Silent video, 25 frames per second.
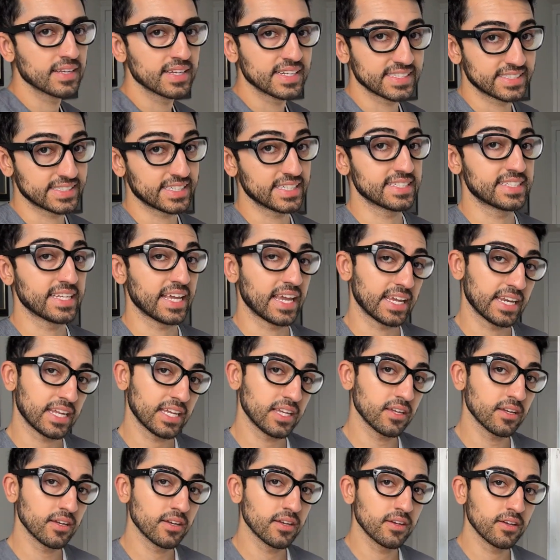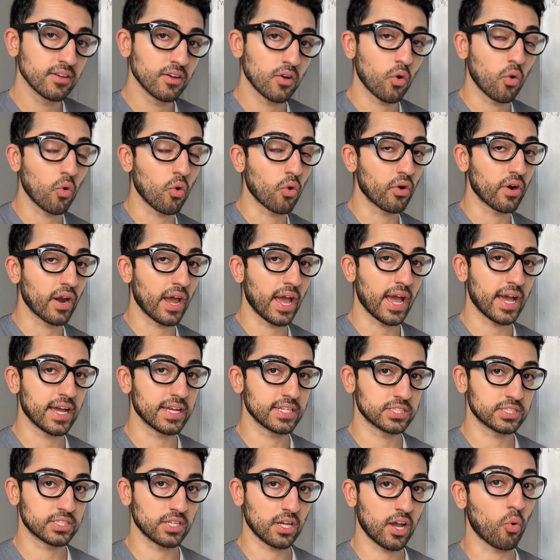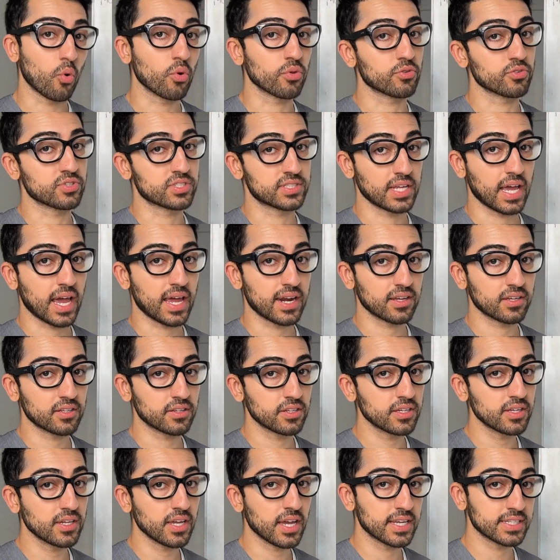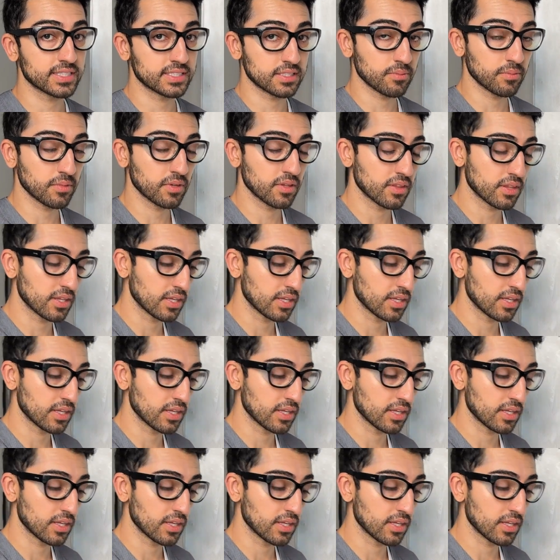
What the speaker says: sedating or as orthostatically as some of